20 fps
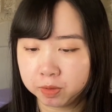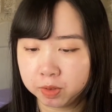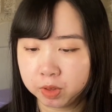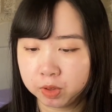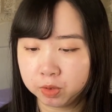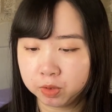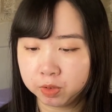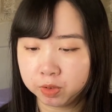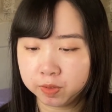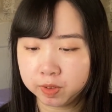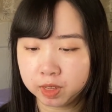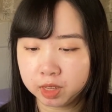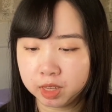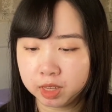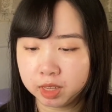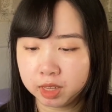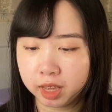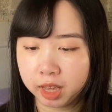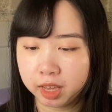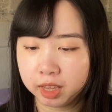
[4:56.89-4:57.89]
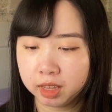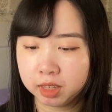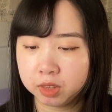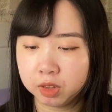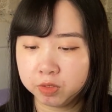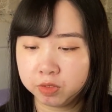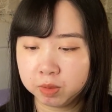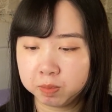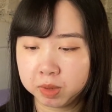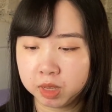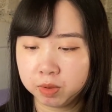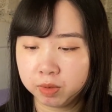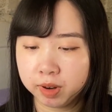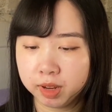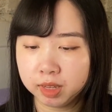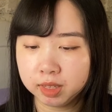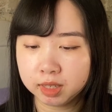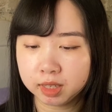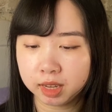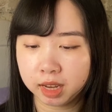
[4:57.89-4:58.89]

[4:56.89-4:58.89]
UVA and UVB rays,